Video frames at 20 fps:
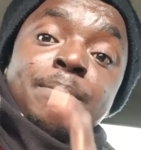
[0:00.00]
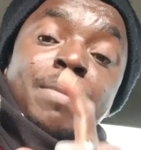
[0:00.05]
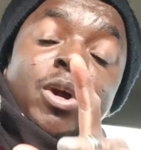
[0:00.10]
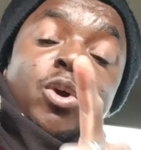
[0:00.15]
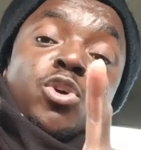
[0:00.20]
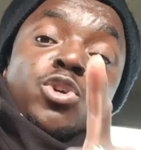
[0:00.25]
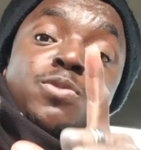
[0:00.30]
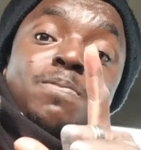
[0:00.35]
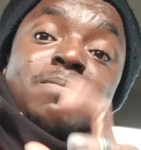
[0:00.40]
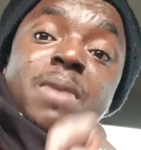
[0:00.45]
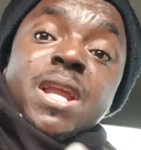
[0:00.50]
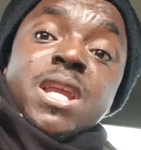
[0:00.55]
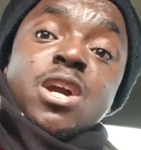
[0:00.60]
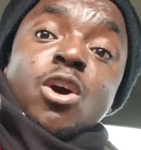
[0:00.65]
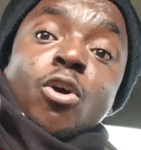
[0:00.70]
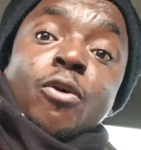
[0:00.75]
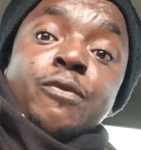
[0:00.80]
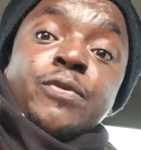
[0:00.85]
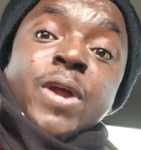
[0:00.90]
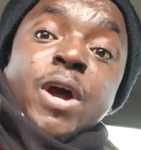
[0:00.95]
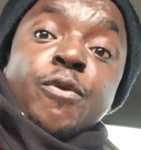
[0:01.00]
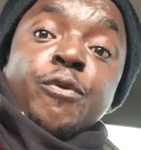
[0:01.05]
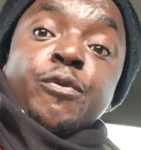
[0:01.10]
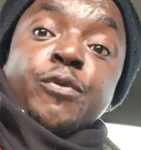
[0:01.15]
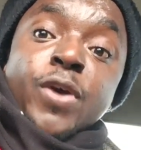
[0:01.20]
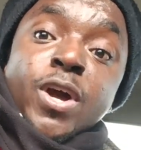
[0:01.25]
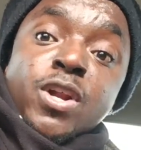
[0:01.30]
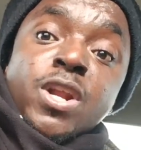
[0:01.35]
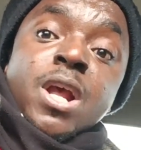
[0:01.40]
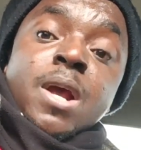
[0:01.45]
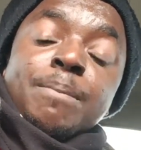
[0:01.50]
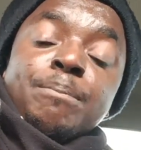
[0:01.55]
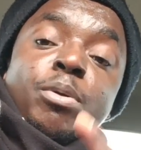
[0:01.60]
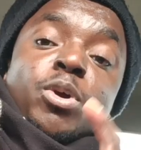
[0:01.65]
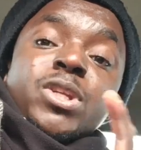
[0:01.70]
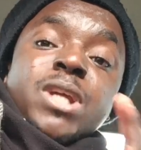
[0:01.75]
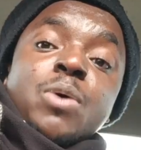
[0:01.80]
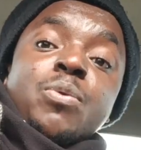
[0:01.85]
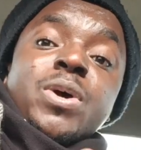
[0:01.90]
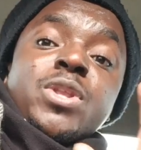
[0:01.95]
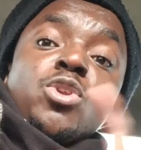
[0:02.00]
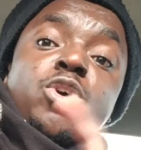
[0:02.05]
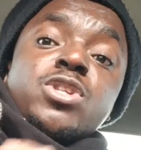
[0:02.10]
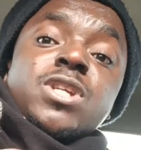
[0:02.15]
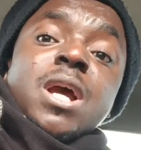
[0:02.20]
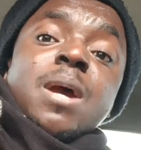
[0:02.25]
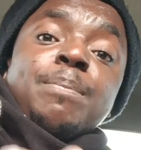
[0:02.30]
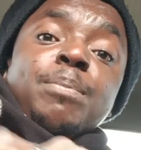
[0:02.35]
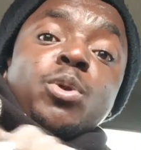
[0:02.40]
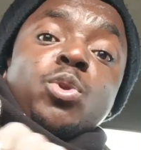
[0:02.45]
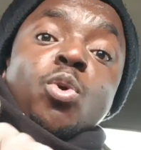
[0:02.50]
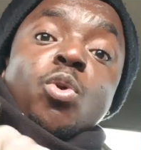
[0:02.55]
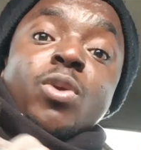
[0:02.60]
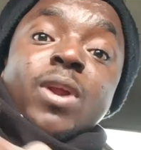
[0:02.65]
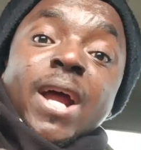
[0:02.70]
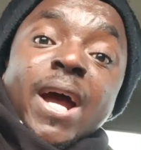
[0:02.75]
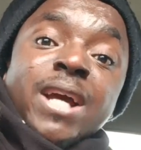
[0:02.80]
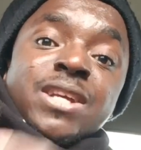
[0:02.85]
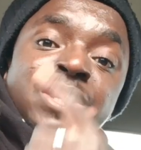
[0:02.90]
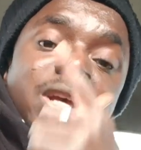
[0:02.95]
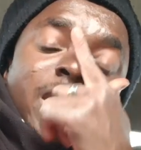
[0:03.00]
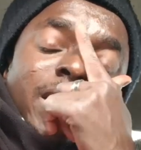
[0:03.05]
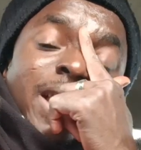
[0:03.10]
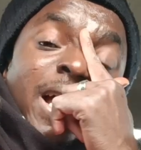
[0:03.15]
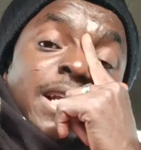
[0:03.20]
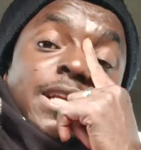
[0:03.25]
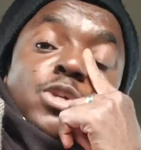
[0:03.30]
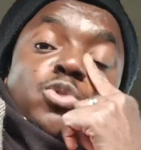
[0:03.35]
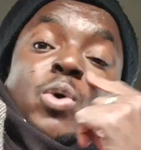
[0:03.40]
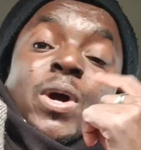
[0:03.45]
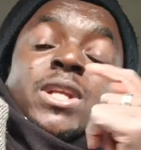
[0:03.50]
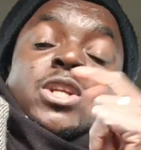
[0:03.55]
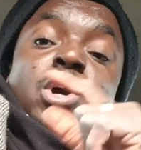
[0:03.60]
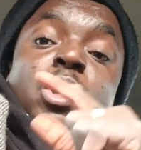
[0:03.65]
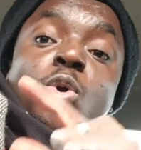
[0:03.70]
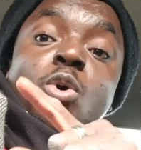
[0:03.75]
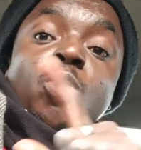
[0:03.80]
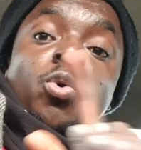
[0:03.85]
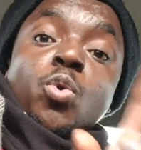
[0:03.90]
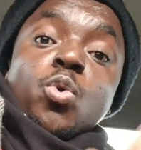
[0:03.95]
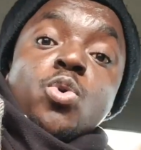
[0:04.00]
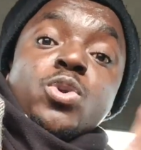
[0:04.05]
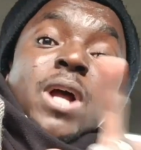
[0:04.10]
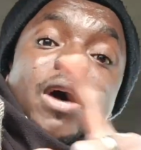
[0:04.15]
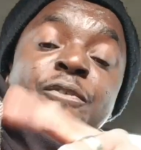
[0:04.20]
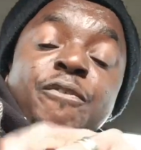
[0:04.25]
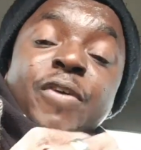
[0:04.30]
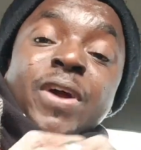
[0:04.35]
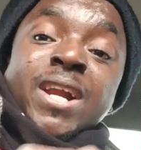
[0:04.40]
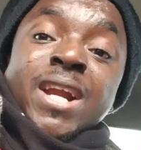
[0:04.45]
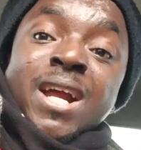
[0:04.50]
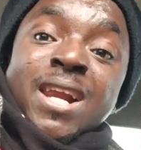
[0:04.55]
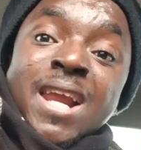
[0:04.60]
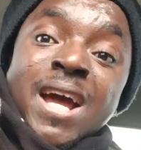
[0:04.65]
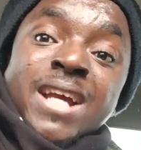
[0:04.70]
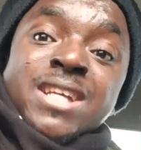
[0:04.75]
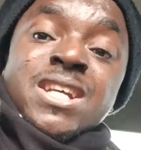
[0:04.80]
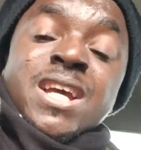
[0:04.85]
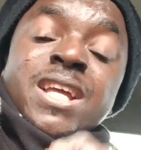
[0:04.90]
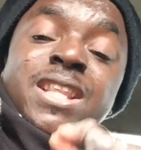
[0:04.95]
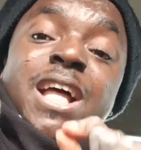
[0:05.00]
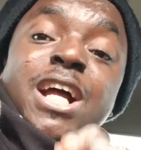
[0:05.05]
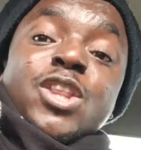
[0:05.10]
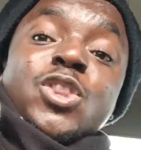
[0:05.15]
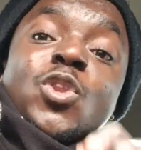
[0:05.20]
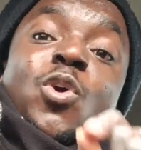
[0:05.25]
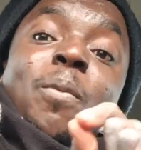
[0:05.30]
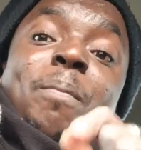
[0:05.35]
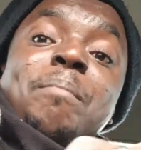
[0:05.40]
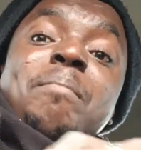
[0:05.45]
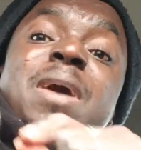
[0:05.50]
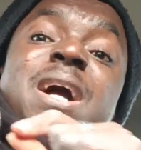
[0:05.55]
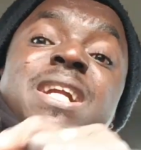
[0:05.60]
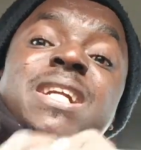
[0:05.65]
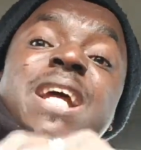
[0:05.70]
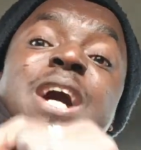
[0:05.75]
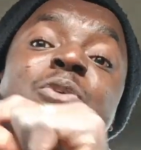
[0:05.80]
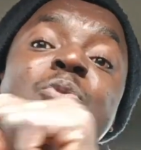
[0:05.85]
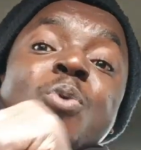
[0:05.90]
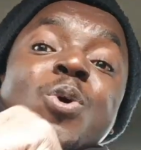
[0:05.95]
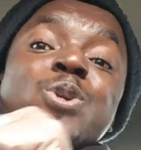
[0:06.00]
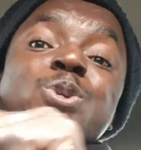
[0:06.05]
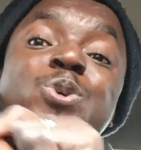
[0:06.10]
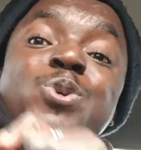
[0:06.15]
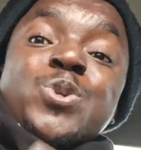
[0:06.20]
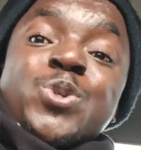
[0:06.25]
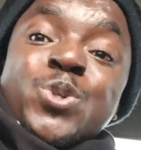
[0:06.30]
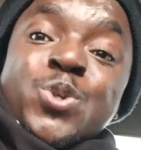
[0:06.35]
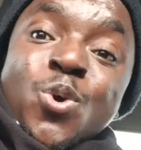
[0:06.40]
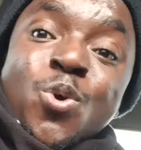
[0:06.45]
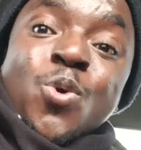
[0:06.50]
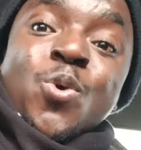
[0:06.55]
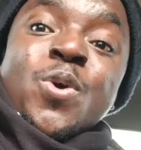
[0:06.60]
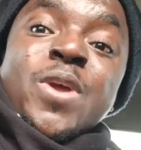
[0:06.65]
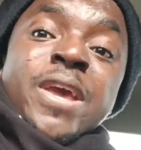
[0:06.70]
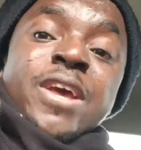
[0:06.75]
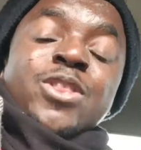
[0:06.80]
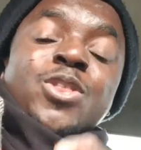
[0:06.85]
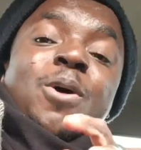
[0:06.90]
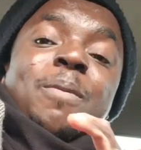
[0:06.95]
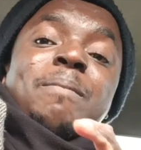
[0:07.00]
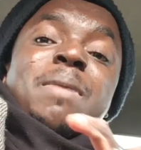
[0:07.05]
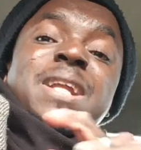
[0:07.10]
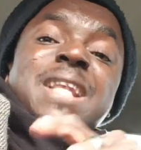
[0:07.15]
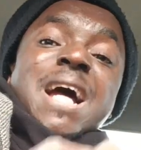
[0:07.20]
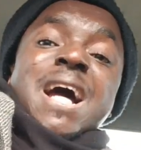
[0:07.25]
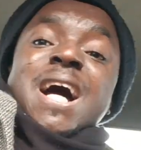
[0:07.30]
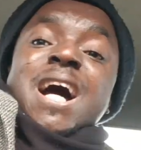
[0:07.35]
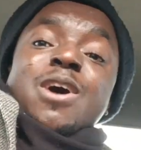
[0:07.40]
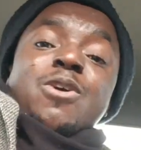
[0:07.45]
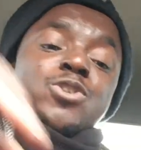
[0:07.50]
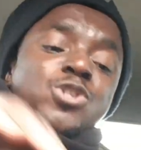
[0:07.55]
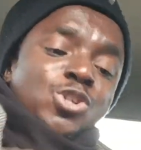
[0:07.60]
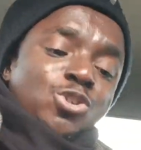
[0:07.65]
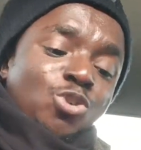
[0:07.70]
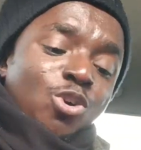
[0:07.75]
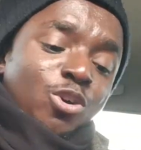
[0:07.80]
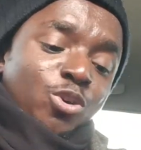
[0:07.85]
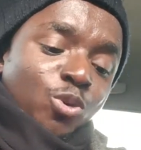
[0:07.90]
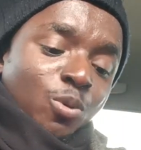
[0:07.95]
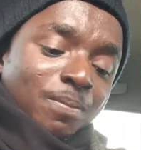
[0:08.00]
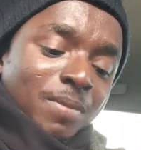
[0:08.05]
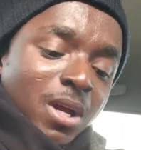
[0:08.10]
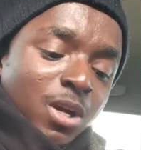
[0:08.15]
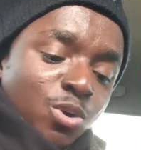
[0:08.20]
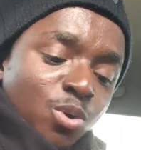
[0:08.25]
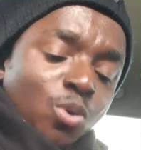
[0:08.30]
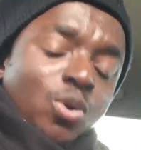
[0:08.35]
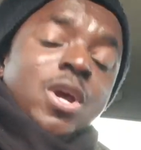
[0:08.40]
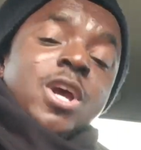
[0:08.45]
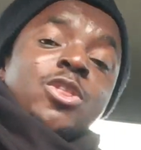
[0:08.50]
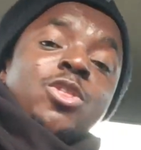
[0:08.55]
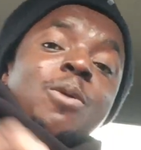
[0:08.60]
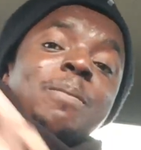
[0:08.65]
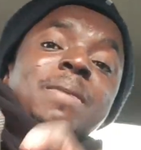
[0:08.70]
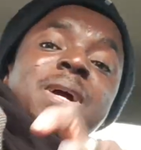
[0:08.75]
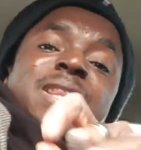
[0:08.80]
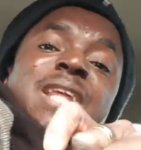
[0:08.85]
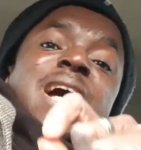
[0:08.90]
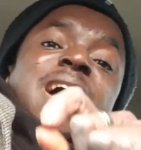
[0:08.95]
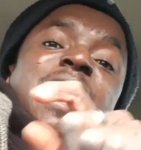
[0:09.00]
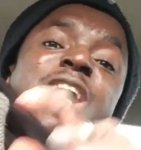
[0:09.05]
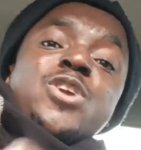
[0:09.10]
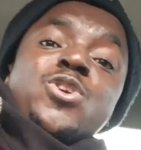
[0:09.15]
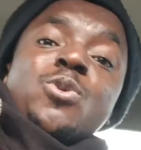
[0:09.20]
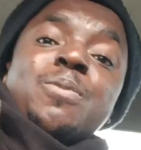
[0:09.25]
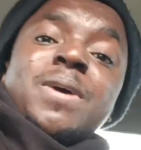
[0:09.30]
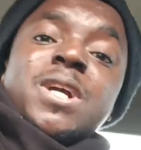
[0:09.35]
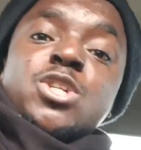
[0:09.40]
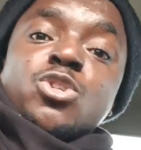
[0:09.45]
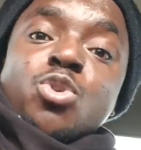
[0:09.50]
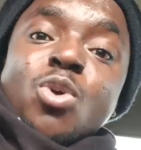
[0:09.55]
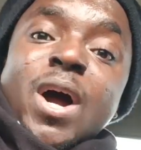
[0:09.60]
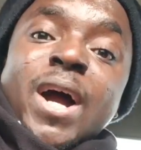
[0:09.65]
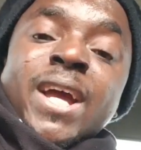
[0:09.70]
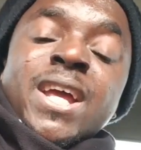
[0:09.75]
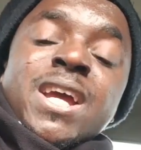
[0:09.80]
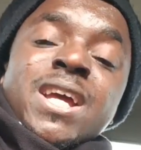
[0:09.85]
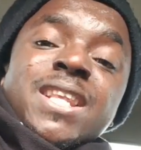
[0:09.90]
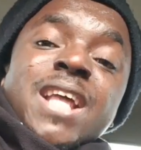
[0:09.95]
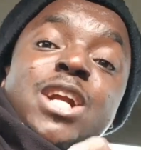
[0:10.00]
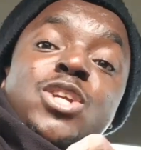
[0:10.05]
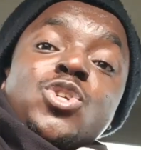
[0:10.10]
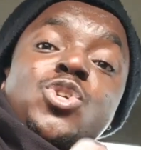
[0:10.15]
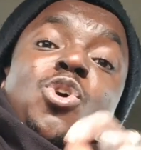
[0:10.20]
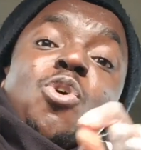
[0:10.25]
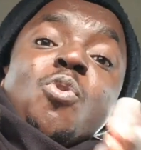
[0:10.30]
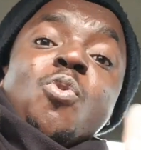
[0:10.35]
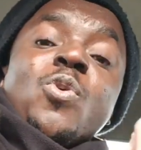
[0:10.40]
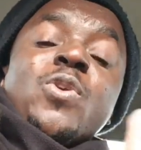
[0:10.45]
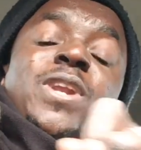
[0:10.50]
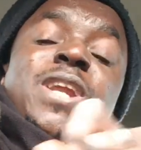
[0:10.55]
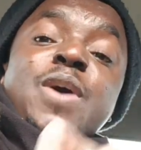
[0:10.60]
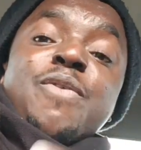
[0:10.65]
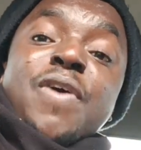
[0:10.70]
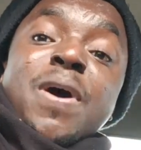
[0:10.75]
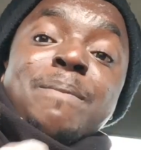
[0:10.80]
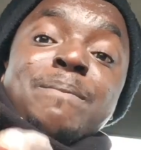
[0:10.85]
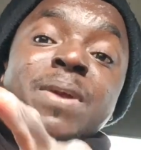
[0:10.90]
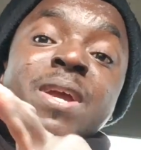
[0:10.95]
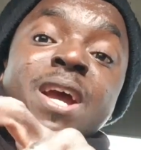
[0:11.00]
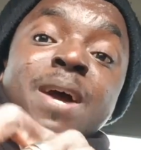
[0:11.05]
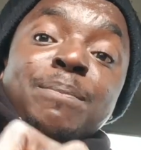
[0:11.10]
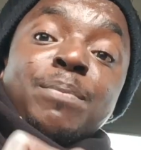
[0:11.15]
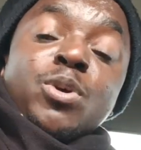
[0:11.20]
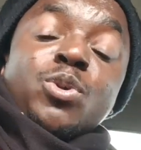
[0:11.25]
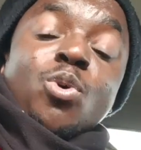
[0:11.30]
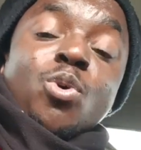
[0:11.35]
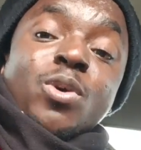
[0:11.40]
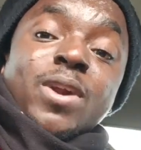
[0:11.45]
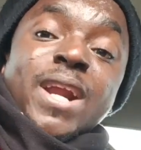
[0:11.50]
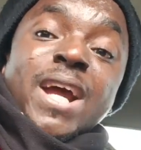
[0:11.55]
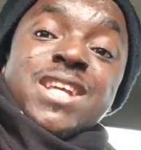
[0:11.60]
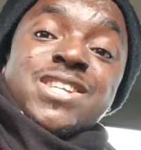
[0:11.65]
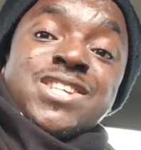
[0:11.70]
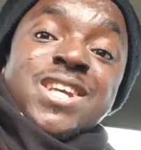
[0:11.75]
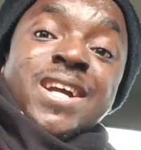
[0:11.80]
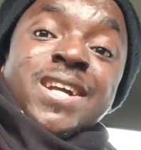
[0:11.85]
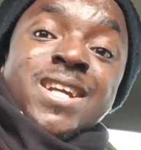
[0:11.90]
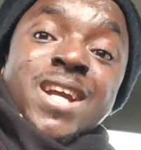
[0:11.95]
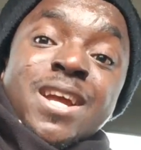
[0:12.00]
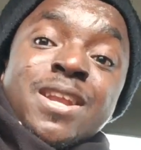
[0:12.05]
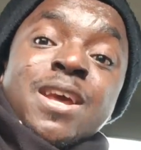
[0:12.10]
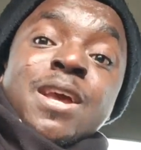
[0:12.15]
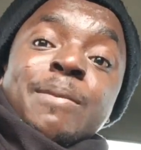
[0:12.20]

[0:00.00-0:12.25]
because many of them failed, but they were not able to rise. That is why they conclude and finalize that no matter what you do, no matter how strong you may look, no matter how you may try, that you will never be able to rise again.